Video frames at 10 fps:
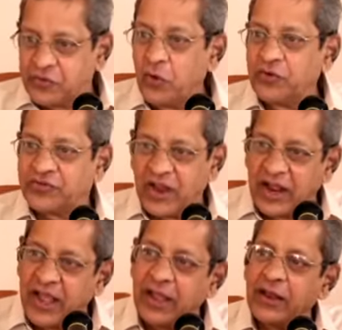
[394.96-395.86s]
stones
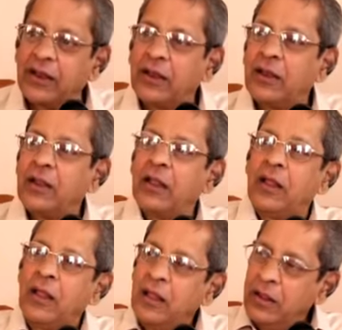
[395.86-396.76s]
again,
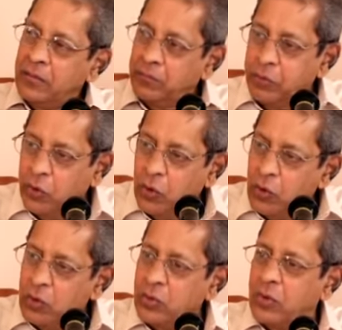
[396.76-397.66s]

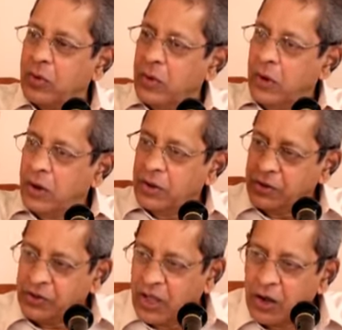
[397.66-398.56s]
blue,
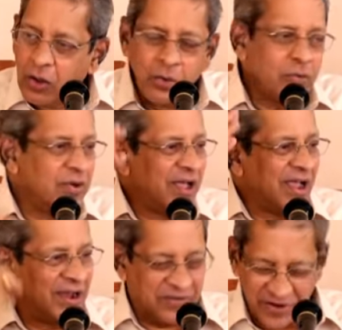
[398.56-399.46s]
yellow
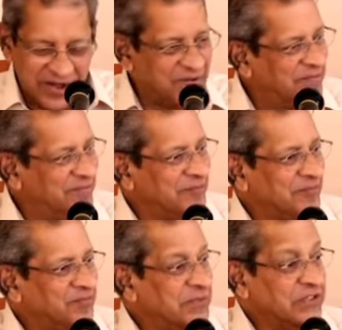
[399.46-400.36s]
and red.
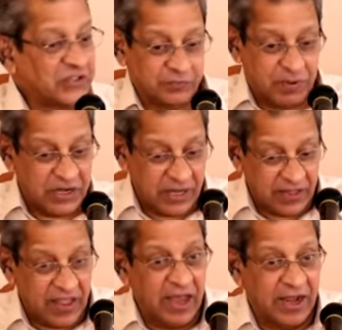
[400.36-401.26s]

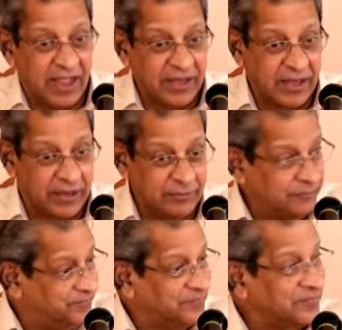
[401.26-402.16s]
But they are again
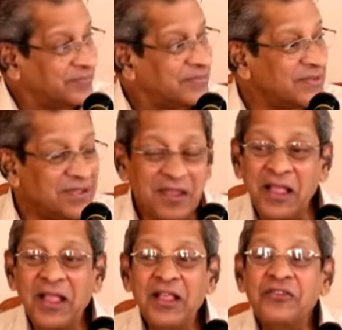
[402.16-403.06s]
in
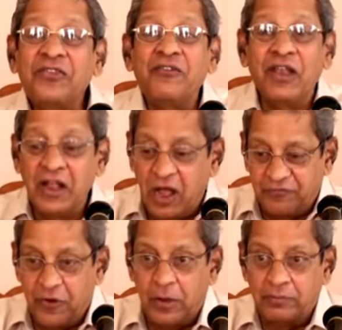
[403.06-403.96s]

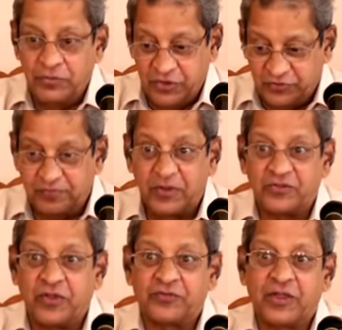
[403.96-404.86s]
Sivalinga form, this
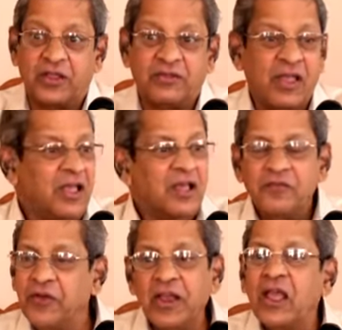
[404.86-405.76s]
much of size.
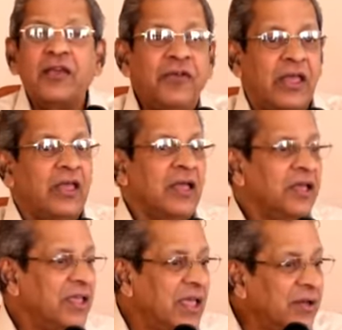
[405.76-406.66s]
Very heavy.
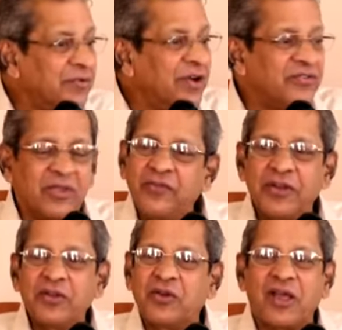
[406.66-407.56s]
Even it is
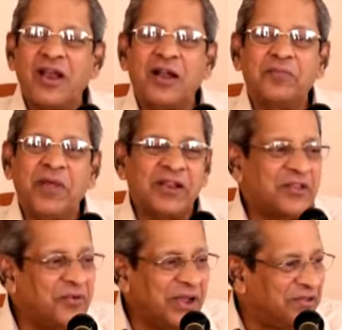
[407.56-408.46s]
given, you cannot bear
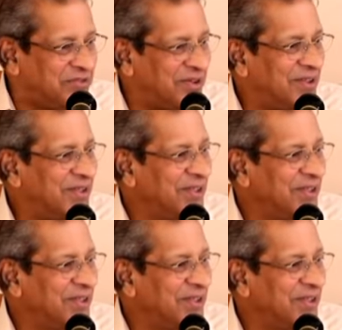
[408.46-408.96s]
the weight